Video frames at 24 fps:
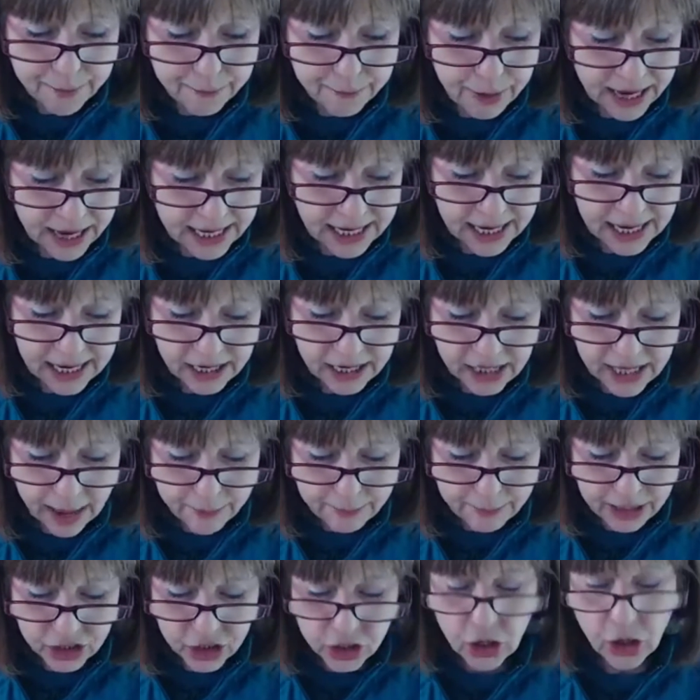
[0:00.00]
But
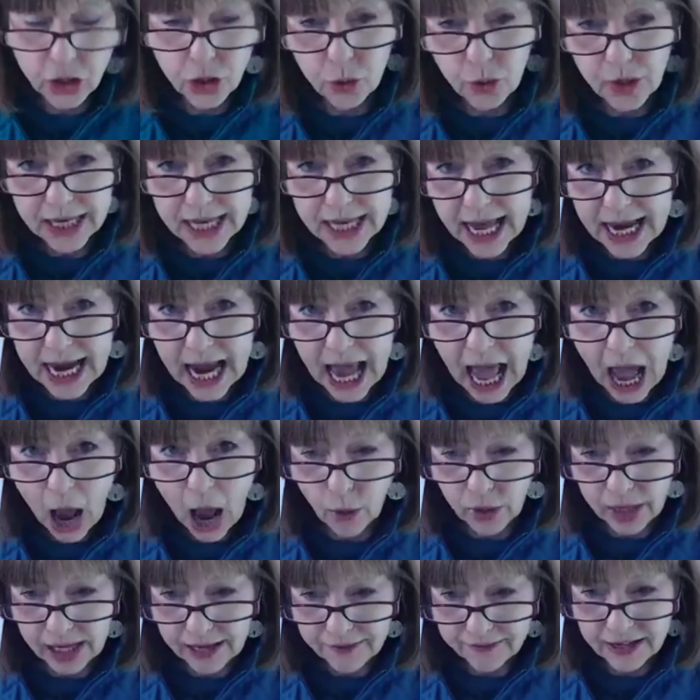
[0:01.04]
let me show you again
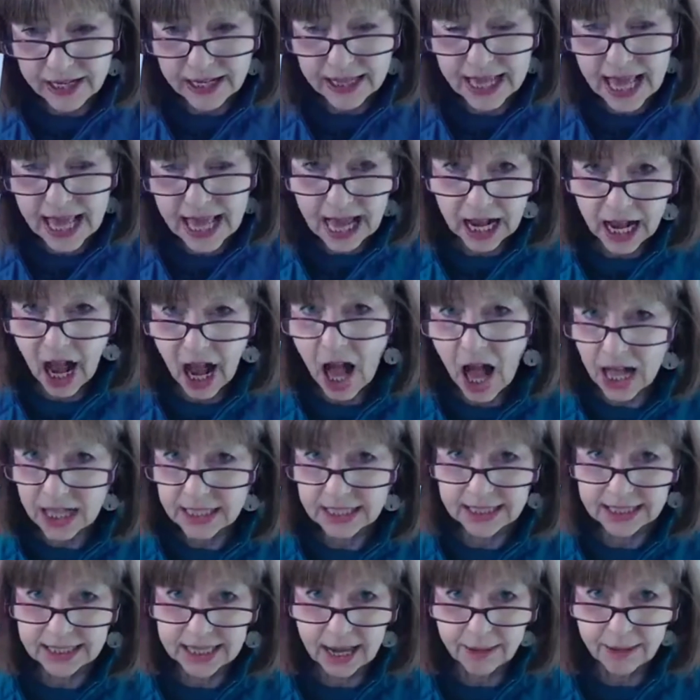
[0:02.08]
how, even in that
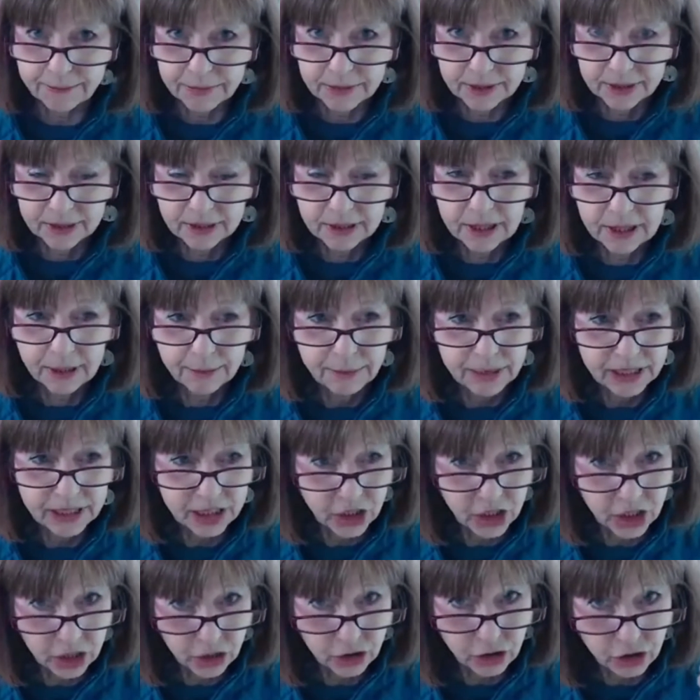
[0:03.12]
concept,
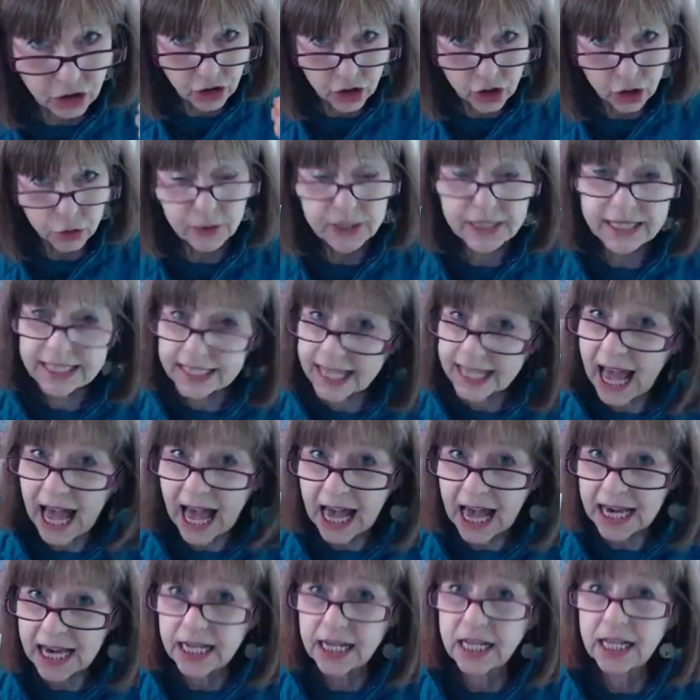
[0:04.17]
because Yeshua
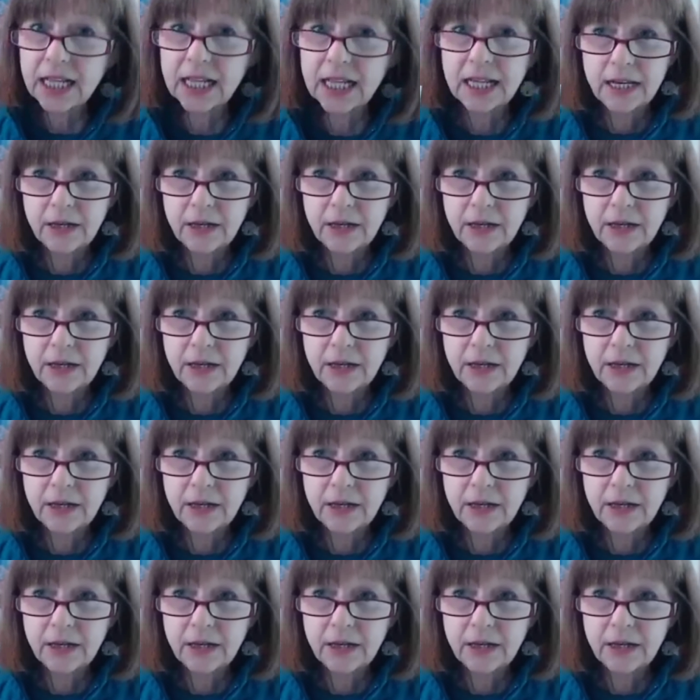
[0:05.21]
said,